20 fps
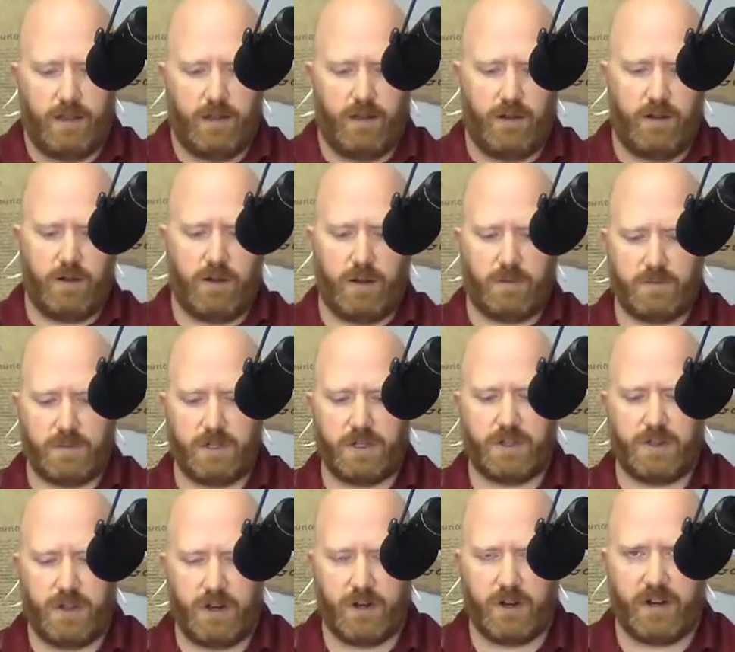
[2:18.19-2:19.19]
Oh,
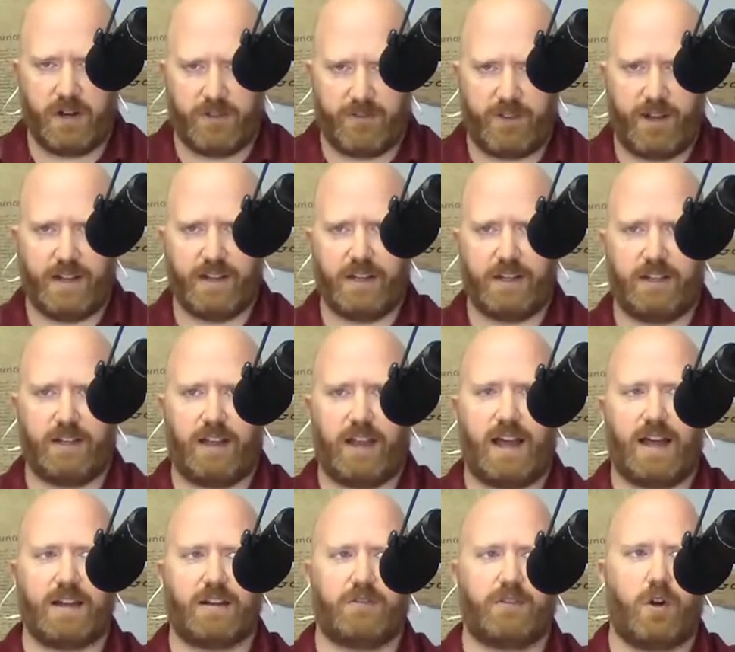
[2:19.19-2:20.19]
they're going to find a
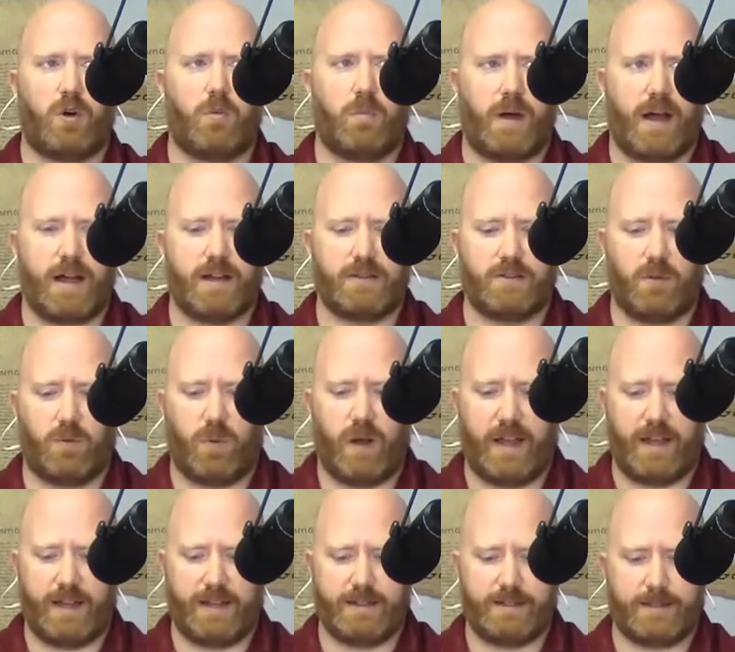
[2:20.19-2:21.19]
lot of oh, by the
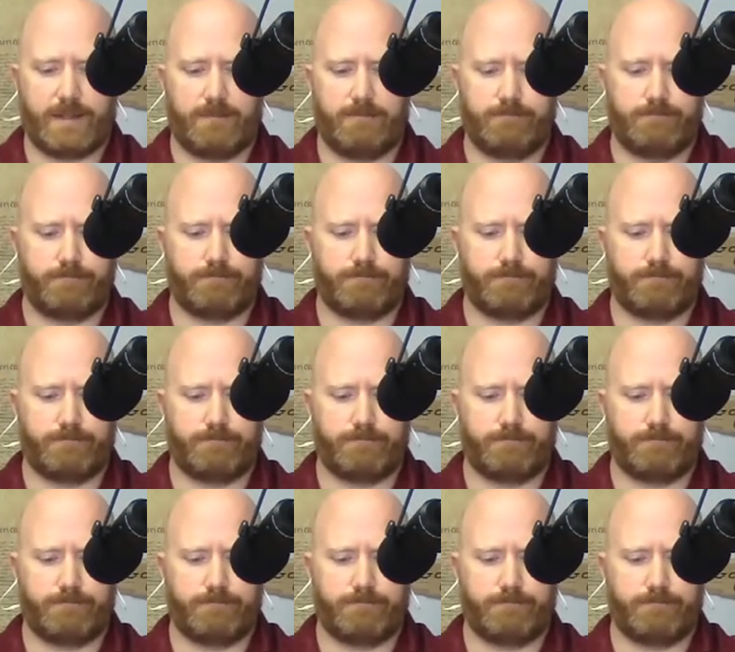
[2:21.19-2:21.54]
ways.